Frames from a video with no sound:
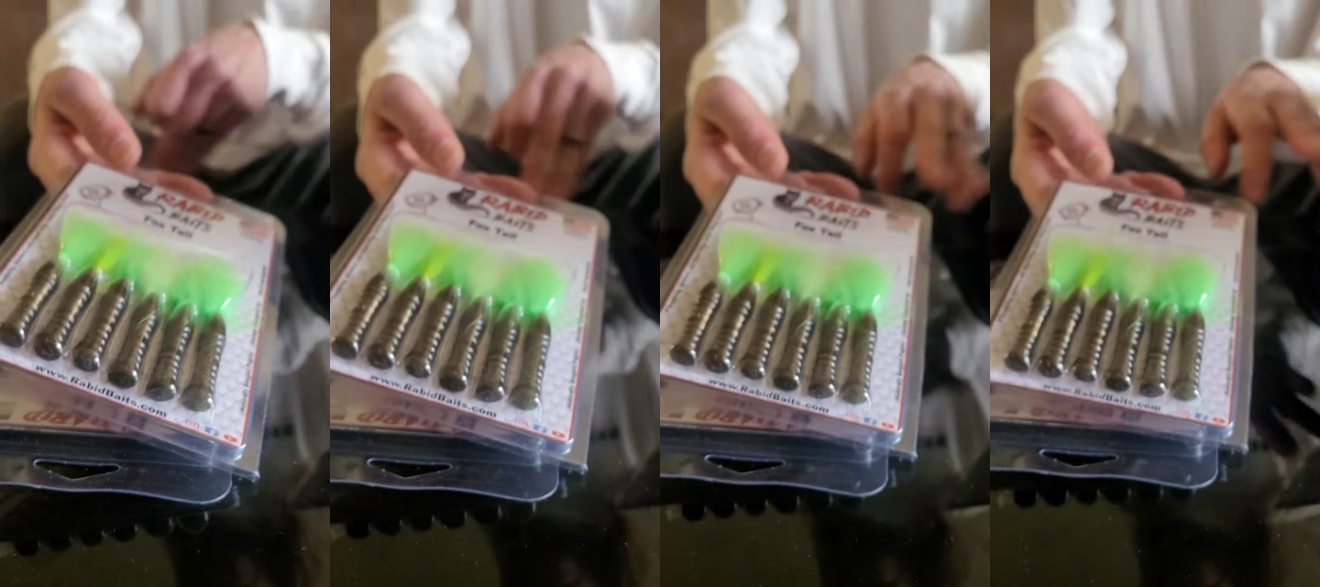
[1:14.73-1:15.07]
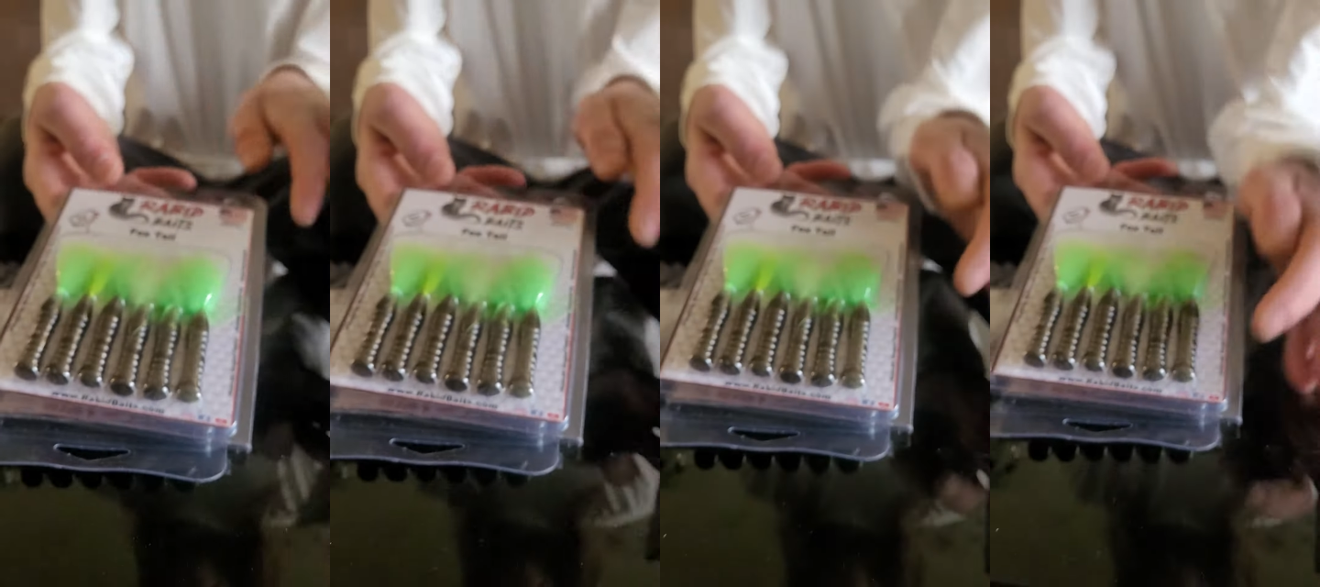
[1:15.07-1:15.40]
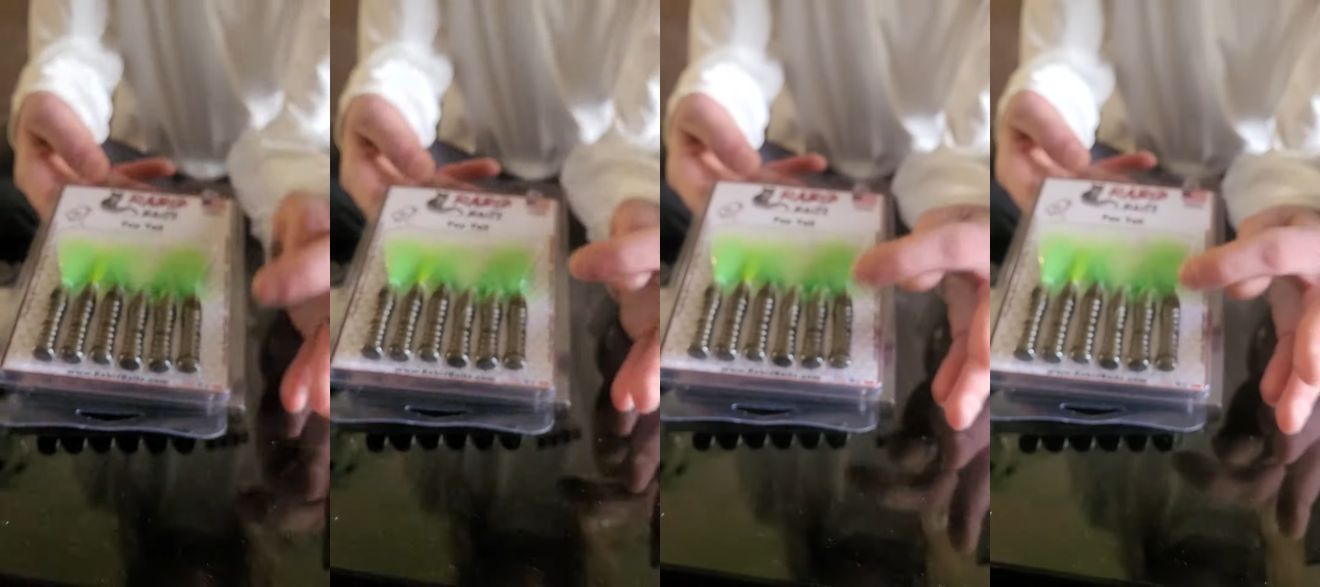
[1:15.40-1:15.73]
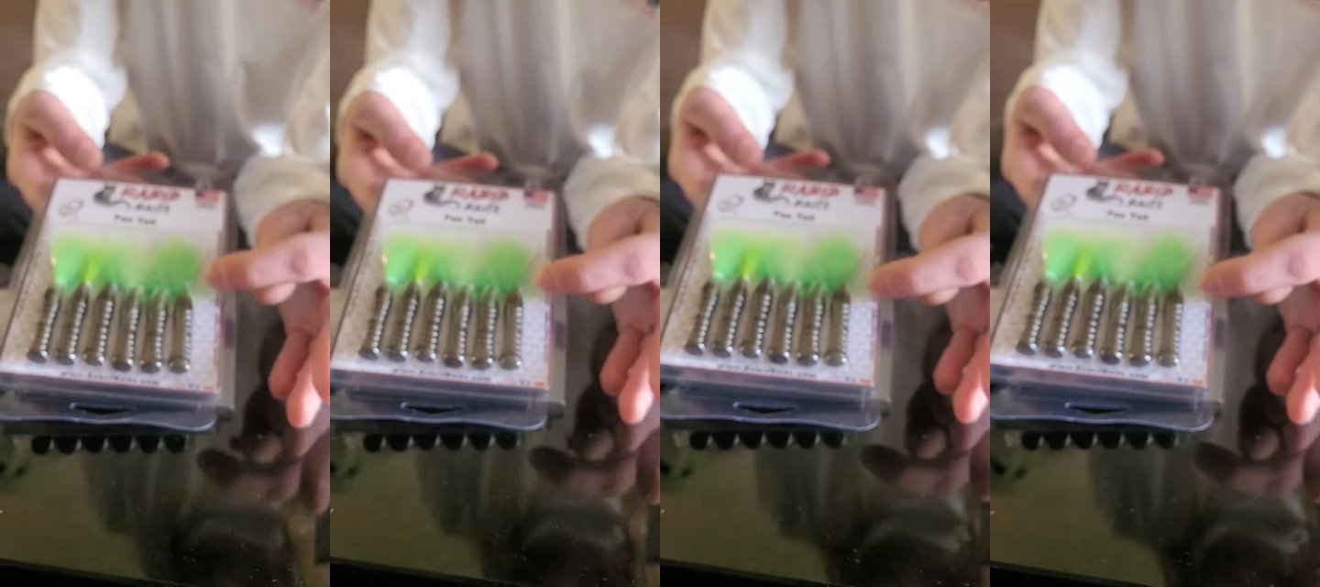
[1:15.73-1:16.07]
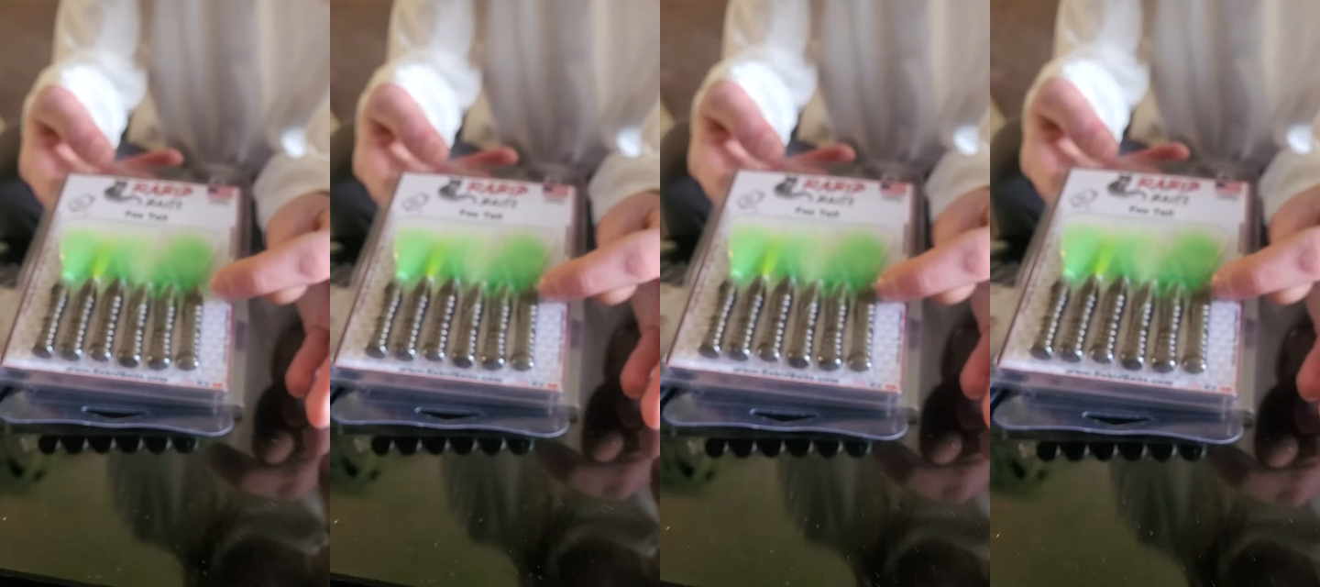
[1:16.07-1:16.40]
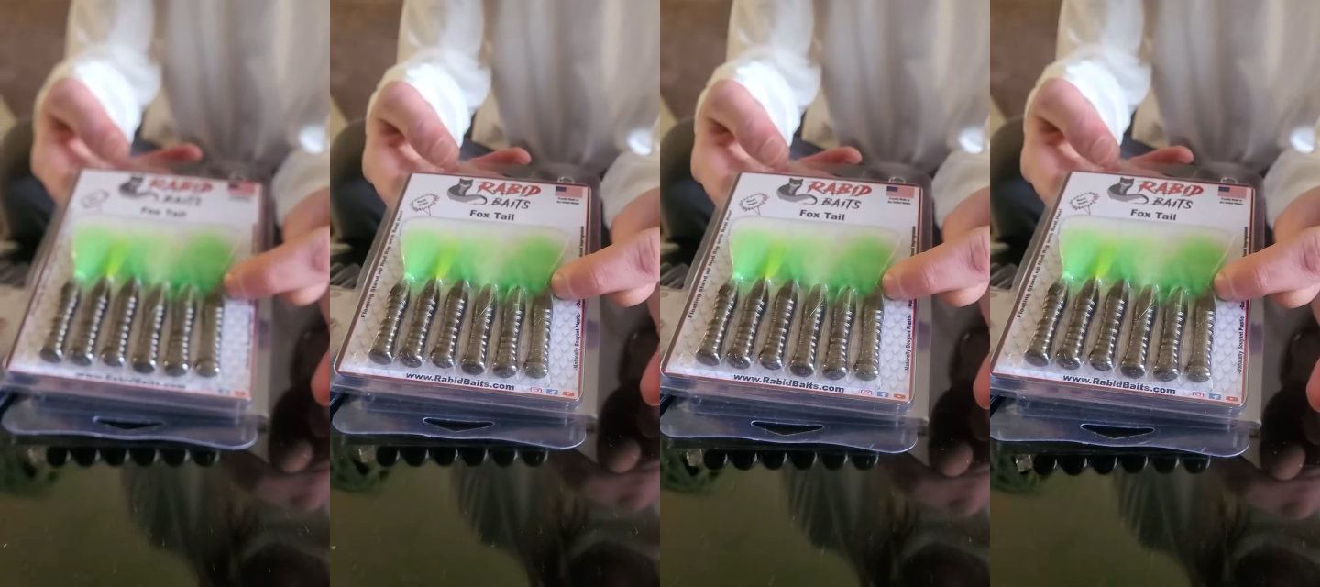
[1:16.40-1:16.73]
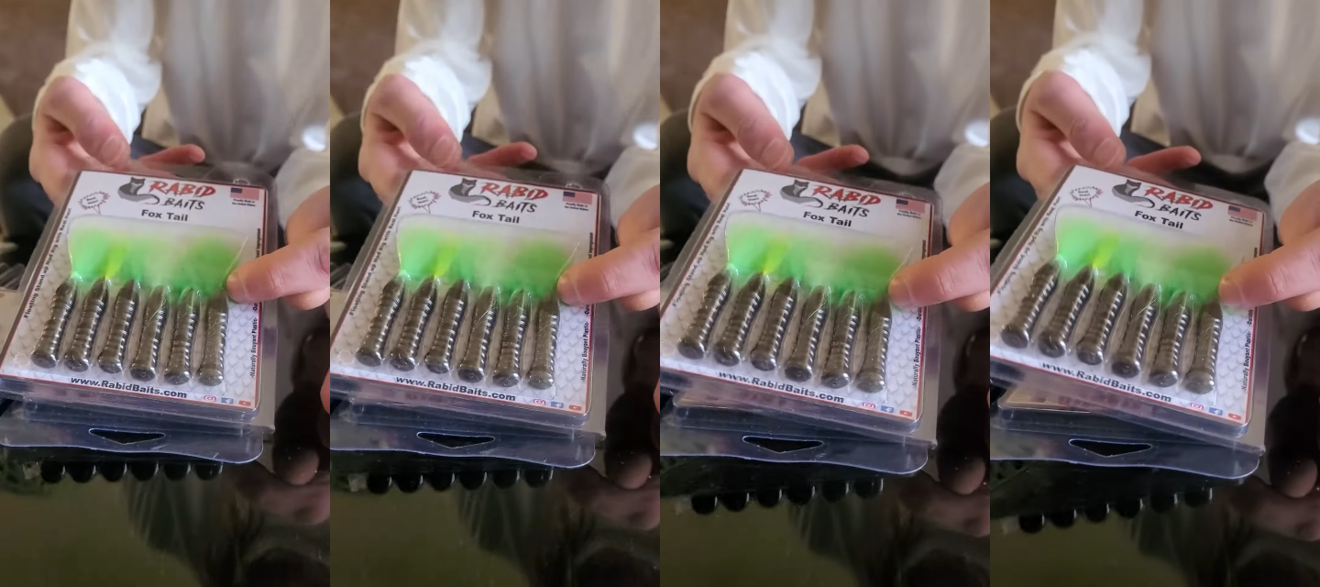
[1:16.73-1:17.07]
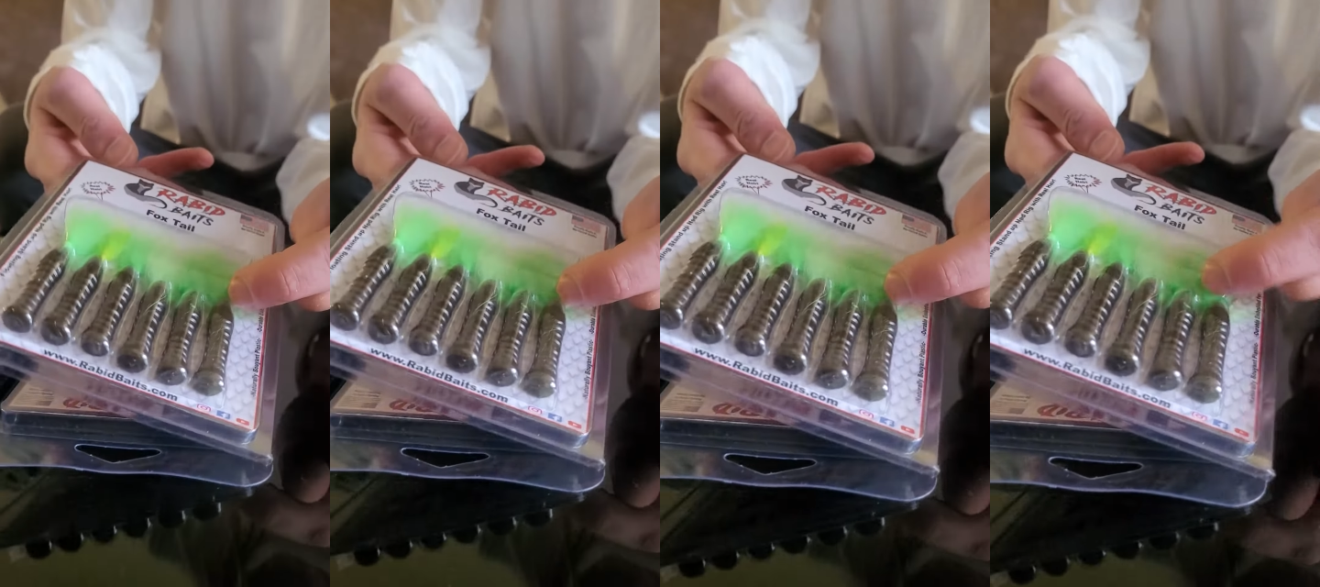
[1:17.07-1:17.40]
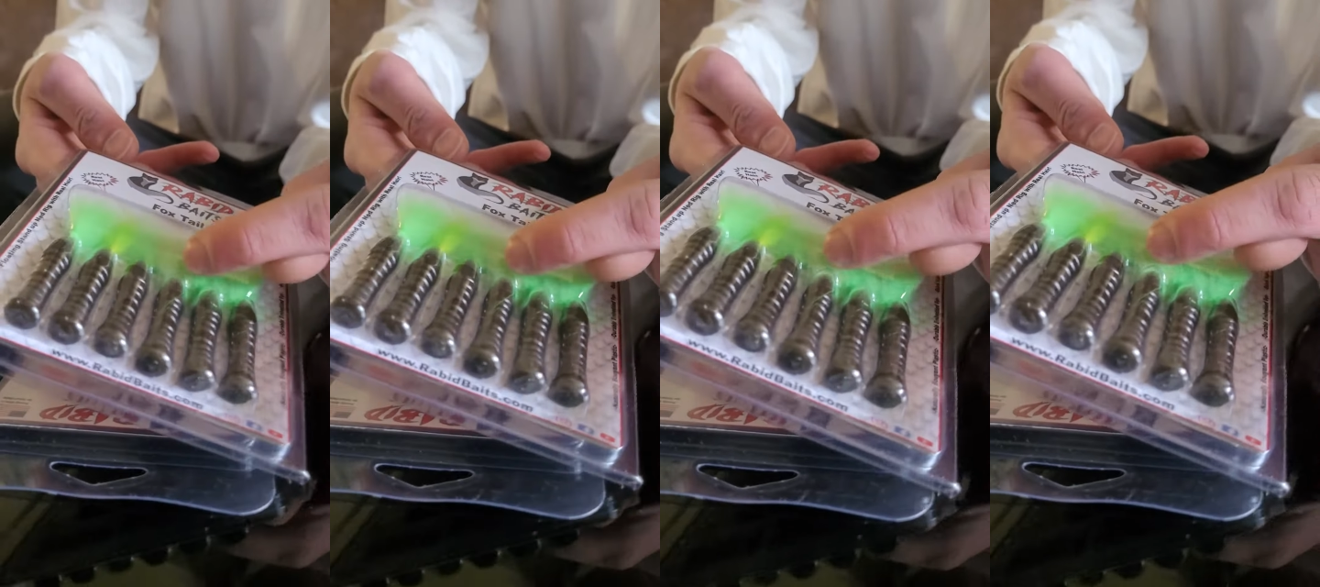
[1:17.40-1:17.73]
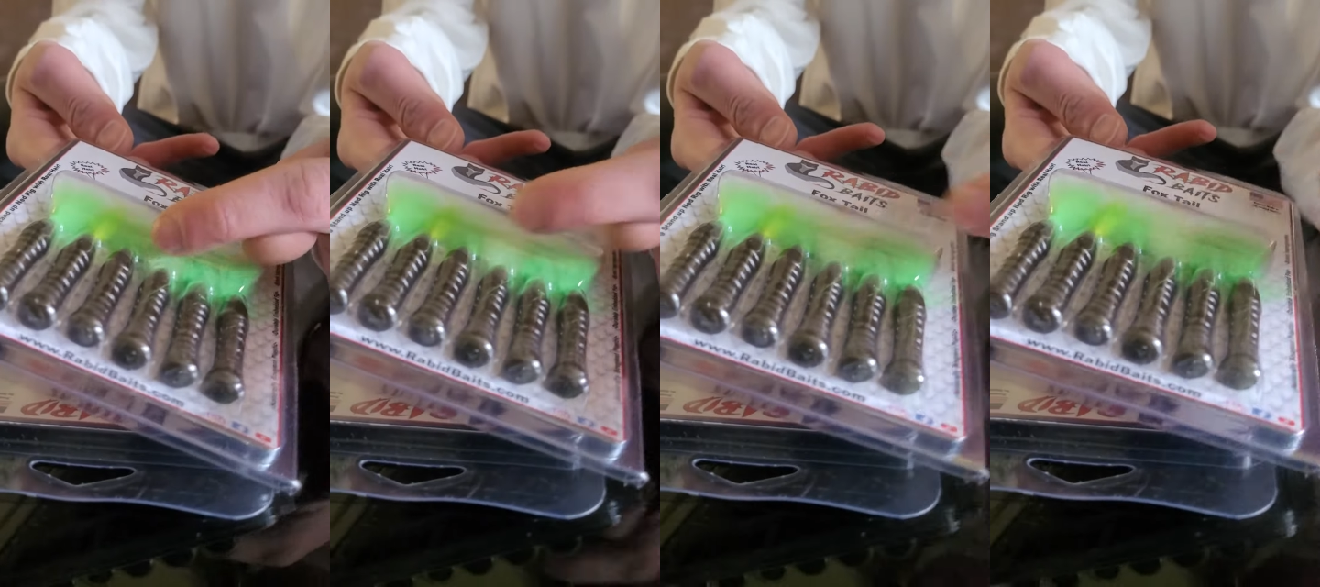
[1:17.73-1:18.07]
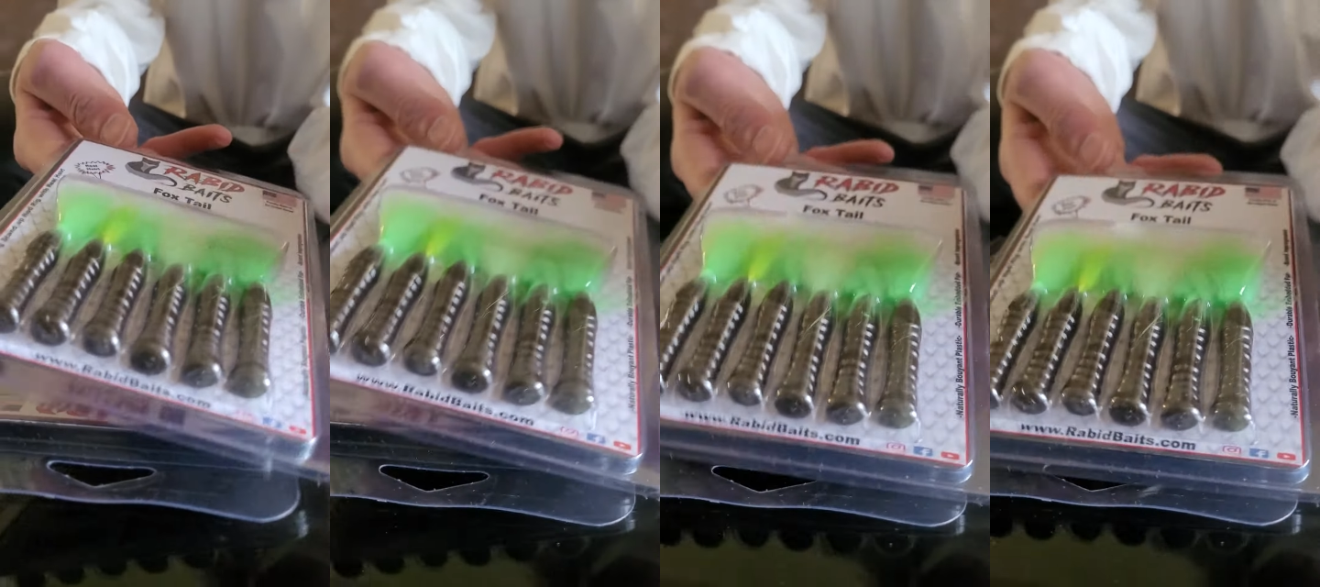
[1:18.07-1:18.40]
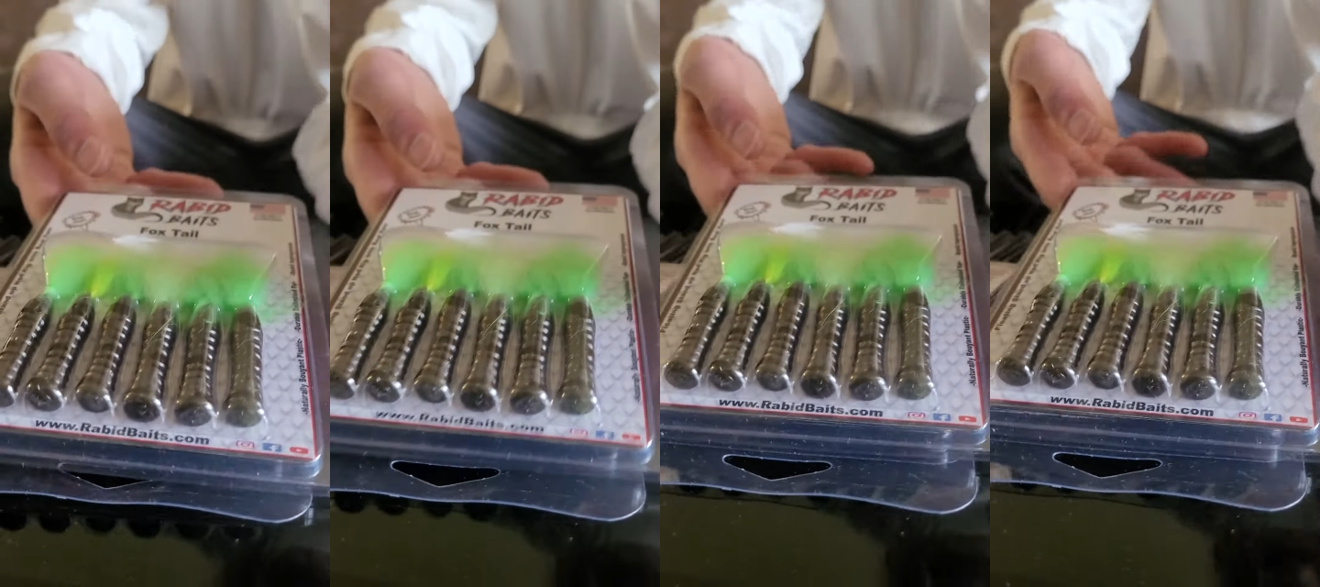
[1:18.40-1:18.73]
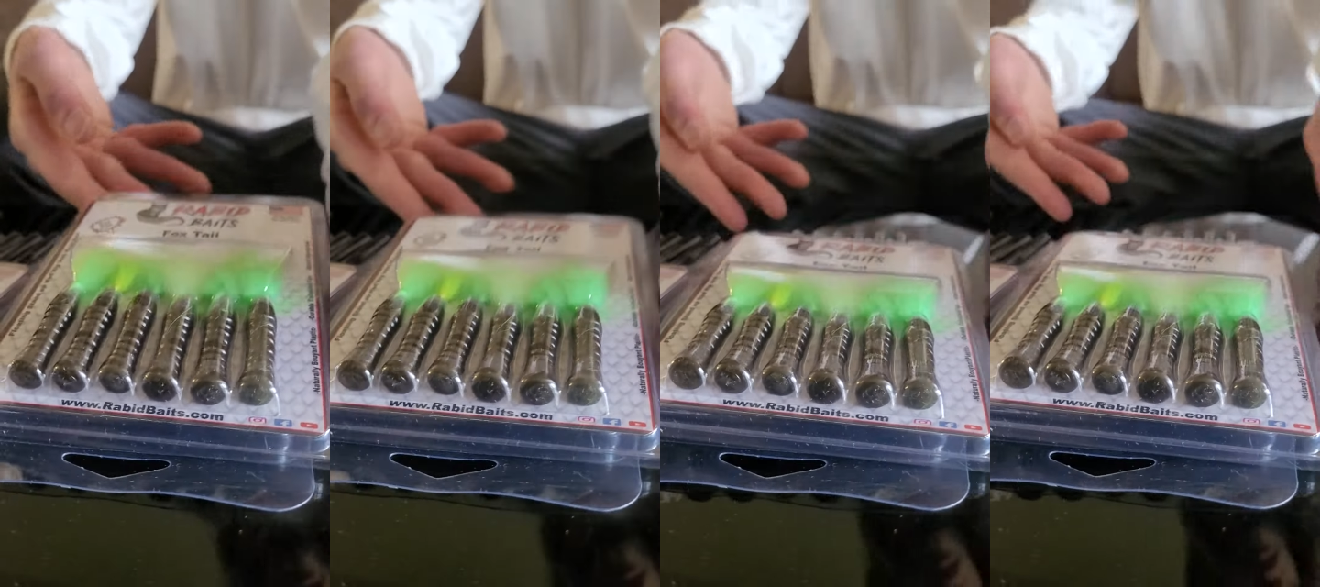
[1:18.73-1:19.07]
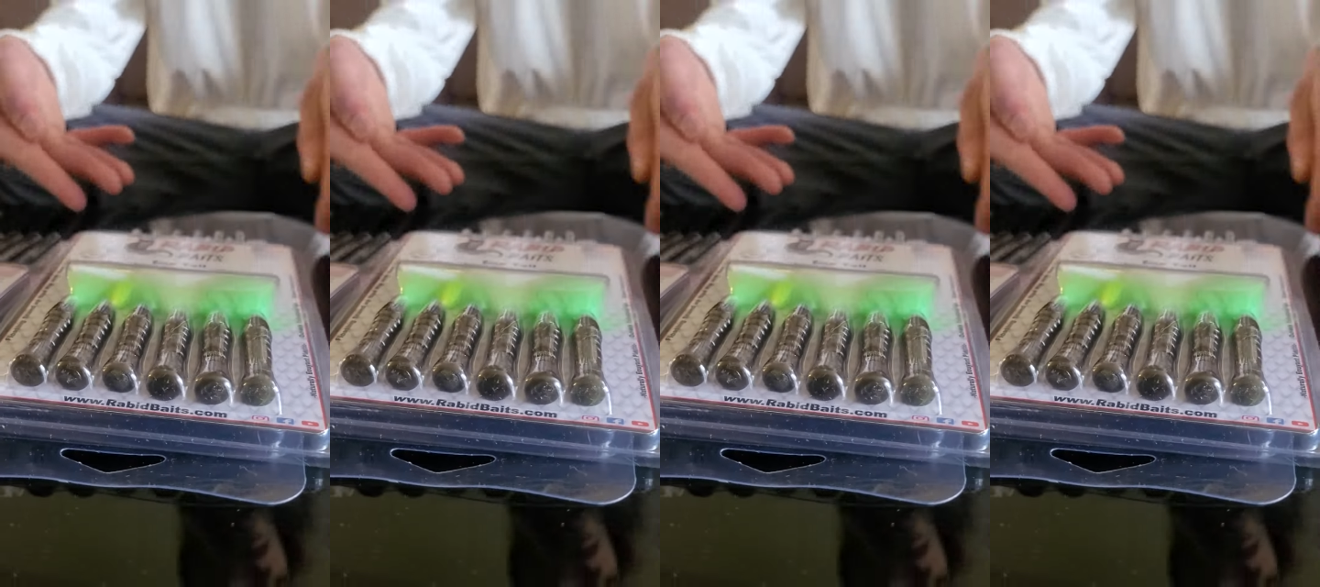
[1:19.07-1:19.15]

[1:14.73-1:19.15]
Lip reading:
Nobody's mouth can be seen.